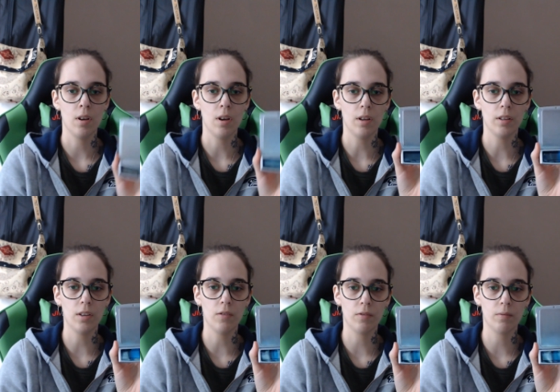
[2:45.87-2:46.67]
and then
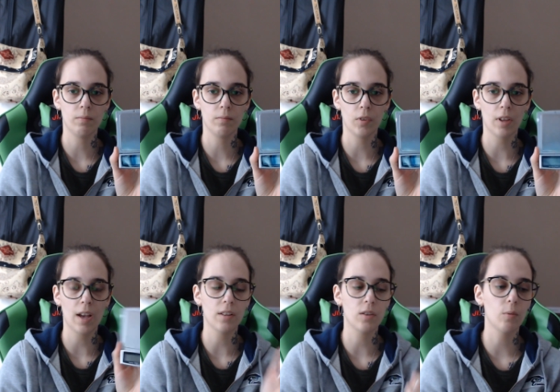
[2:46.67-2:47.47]
you've got
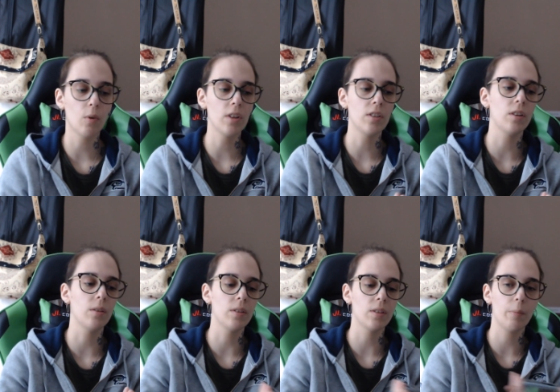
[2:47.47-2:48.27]
that. And so what I
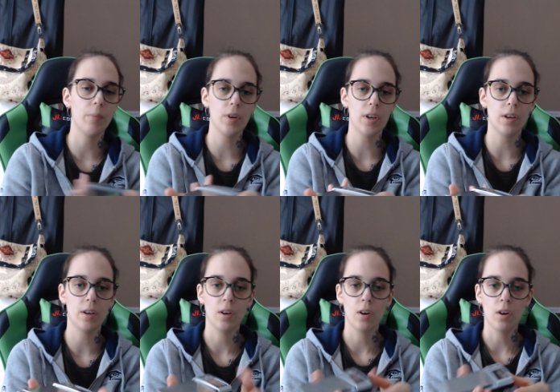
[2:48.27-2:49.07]
do is I put it
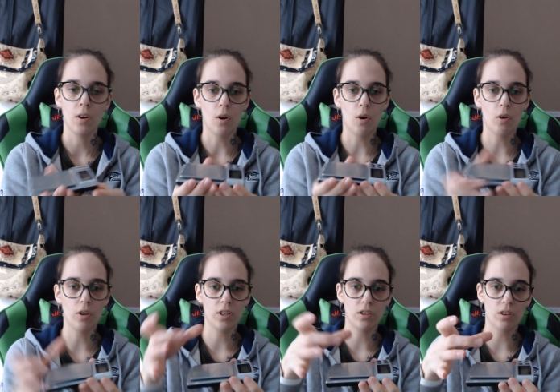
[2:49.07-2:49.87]
on
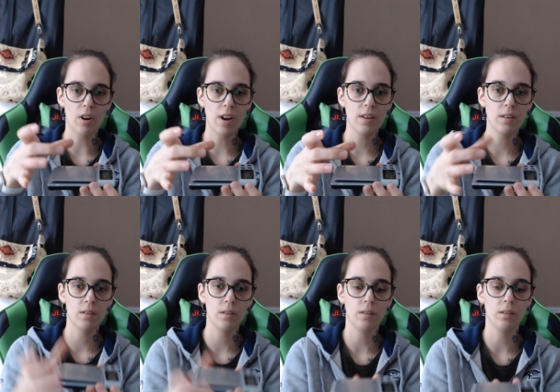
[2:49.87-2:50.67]
its side
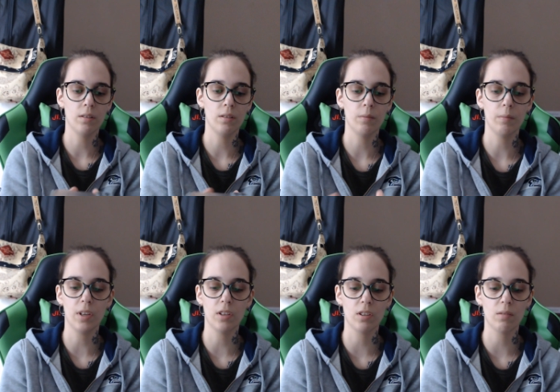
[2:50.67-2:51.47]

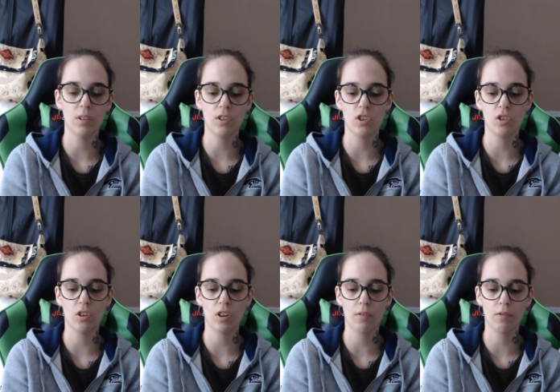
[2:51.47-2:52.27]
because there's just
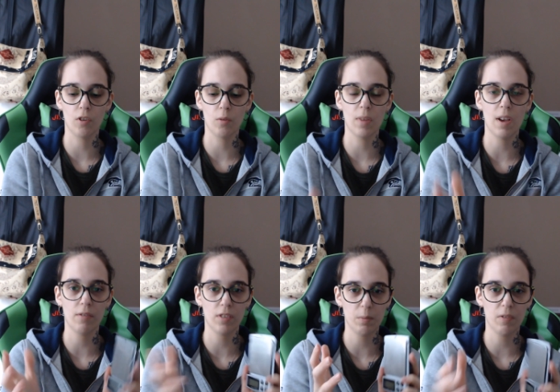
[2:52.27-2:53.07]
not enough room there
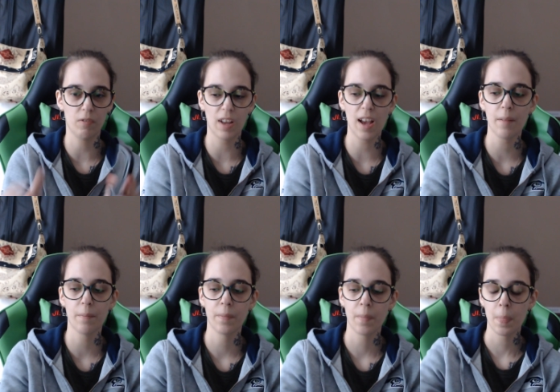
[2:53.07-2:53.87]
for it to be flat,
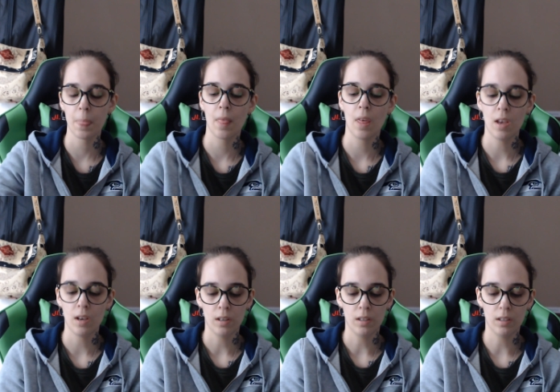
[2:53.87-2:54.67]

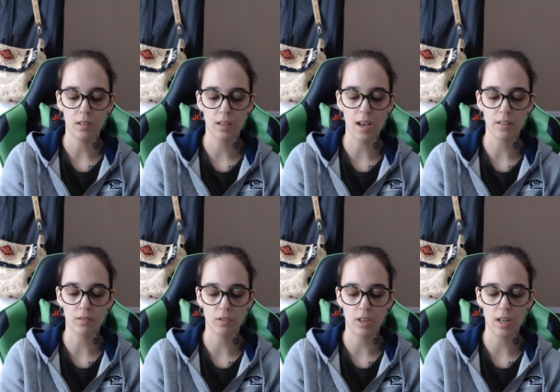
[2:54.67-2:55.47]
and
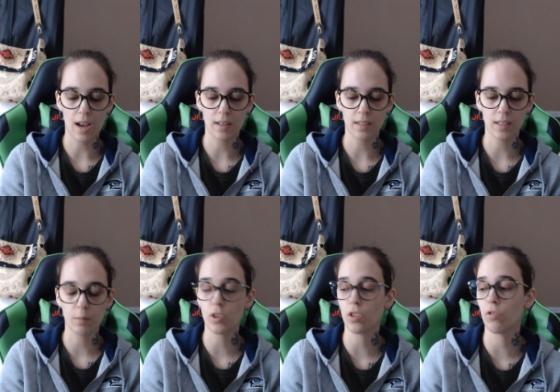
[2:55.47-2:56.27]
that's really handy. And
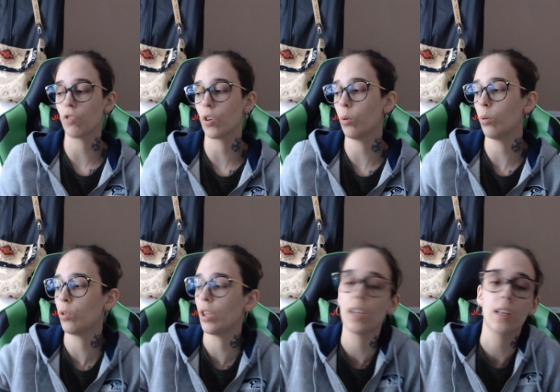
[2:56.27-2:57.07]
I'm just
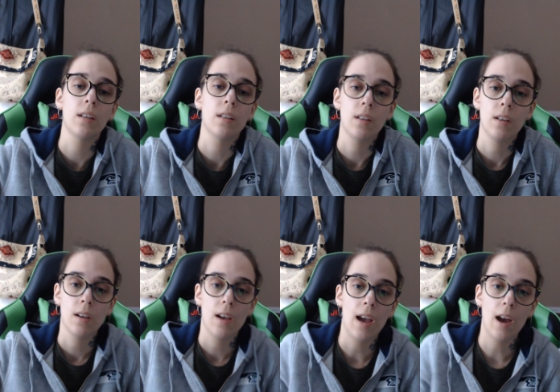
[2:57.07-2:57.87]
recording
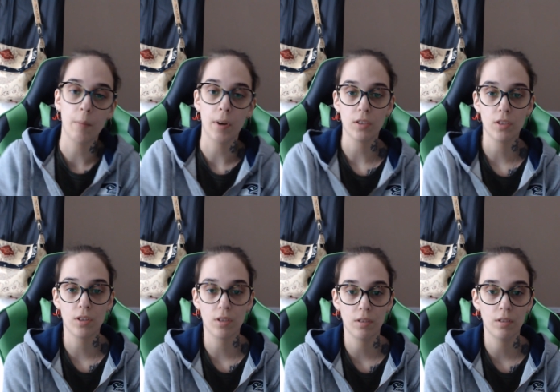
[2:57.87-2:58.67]
how
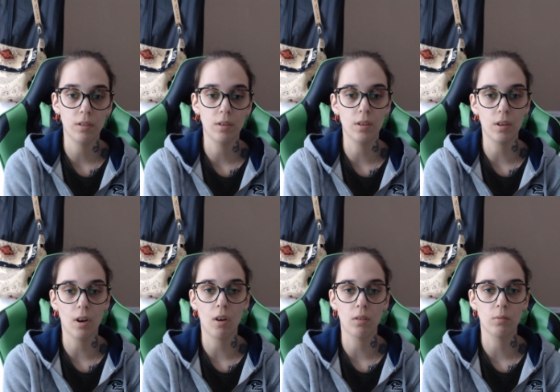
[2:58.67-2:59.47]
much the
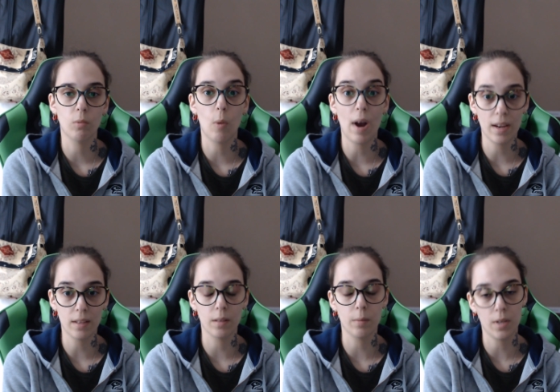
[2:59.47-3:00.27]
yarn
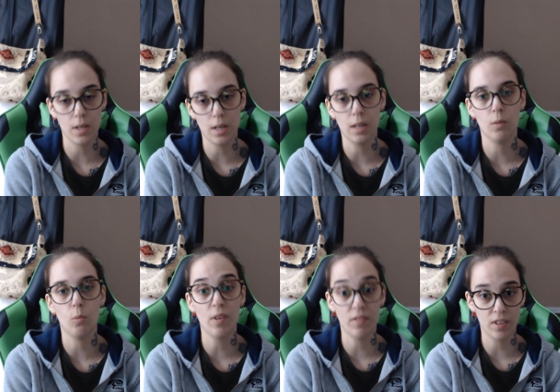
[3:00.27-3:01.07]
weighs at the
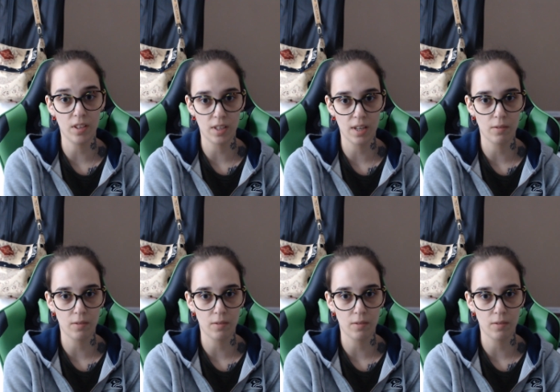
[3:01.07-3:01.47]
beginning with the sleeve